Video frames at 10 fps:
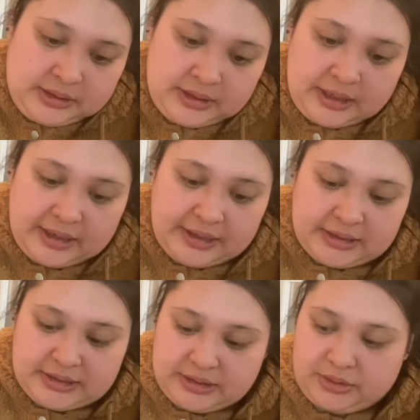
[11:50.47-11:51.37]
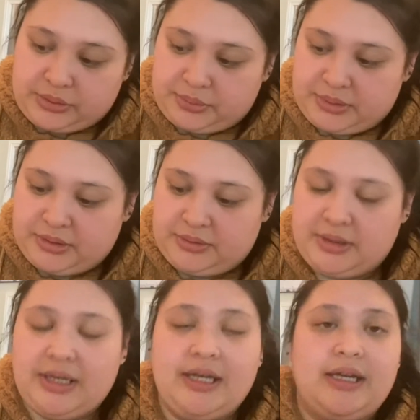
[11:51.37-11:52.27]
I did go through
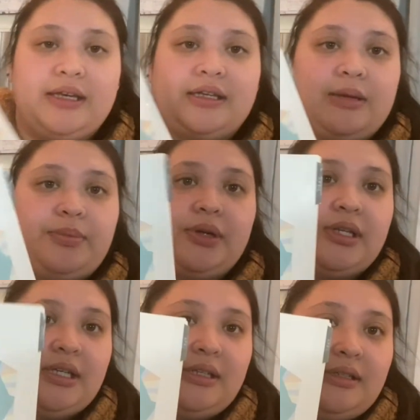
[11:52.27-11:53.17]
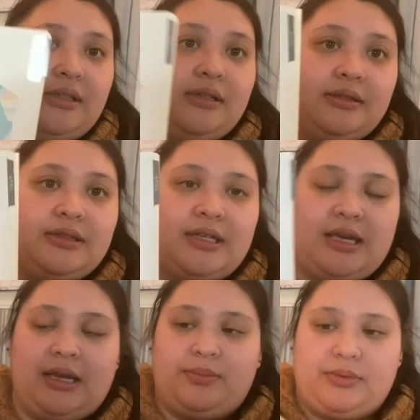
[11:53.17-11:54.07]
and I put in the
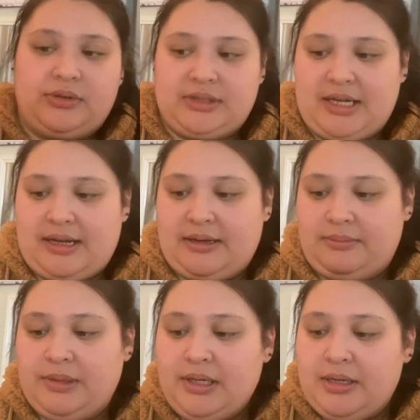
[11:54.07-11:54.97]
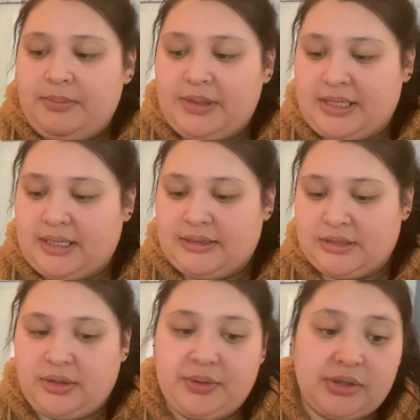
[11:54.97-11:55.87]
April tab because
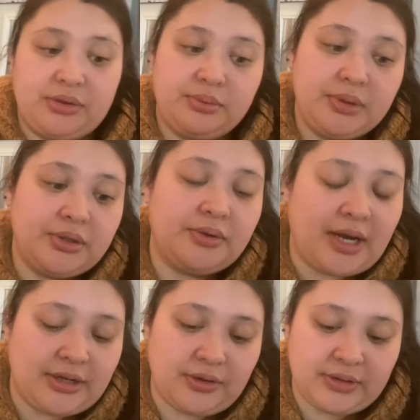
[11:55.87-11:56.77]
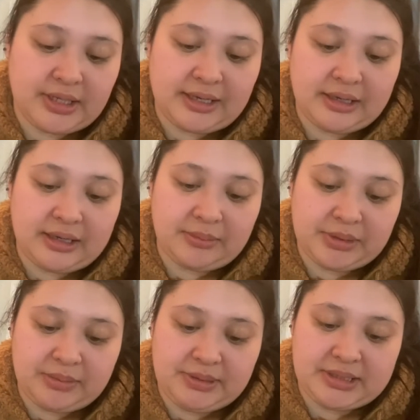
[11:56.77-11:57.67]
going through, I know that I'm going
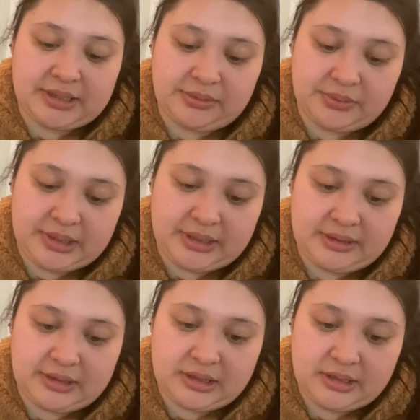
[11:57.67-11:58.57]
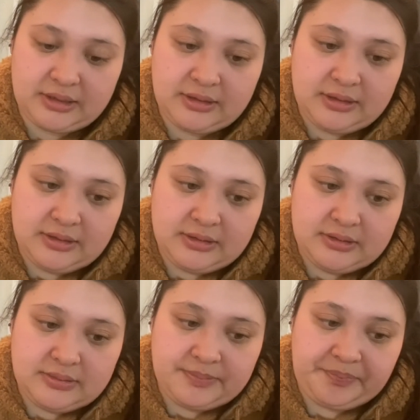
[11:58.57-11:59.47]
to be done with
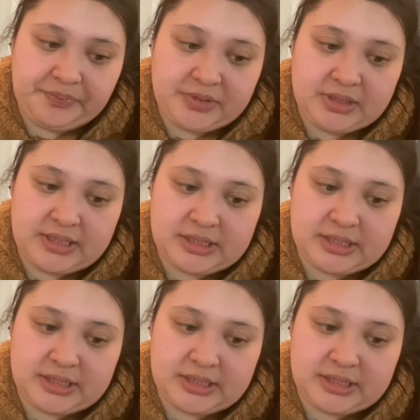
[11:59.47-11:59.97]
this